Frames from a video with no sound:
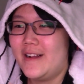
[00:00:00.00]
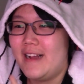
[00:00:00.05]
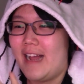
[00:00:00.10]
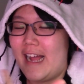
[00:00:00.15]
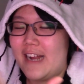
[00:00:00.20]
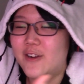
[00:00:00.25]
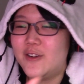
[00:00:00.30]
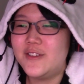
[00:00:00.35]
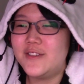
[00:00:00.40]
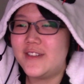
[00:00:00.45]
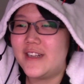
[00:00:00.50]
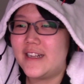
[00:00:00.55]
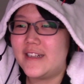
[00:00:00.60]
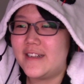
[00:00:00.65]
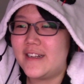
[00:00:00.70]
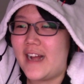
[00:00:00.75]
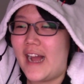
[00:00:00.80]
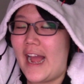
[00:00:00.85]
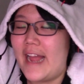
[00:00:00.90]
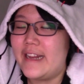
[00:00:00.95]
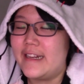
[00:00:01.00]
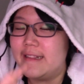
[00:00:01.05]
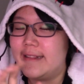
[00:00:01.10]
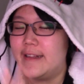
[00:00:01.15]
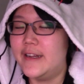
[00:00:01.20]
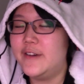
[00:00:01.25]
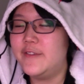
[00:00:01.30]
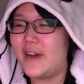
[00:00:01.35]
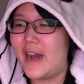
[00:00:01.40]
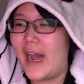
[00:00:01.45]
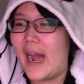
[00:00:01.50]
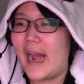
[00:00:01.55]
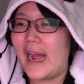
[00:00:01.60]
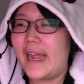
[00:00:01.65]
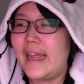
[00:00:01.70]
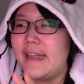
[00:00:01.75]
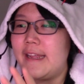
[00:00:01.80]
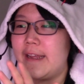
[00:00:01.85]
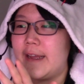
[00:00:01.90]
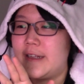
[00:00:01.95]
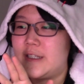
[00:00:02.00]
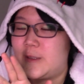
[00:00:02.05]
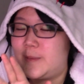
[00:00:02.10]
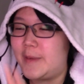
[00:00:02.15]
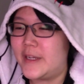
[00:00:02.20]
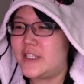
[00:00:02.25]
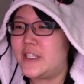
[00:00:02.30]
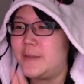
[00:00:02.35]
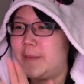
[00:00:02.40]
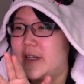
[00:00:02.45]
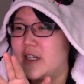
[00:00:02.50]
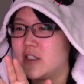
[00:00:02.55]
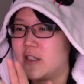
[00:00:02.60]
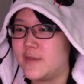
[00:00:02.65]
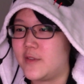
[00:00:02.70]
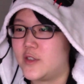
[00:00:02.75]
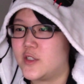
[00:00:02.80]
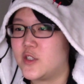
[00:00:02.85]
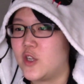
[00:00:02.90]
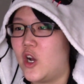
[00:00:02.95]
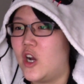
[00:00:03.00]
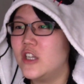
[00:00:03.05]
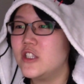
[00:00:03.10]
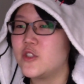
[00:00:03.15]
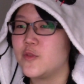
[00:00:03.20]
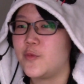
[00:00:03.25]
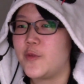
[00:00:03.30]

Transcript: I love Ai, especially because of her songs.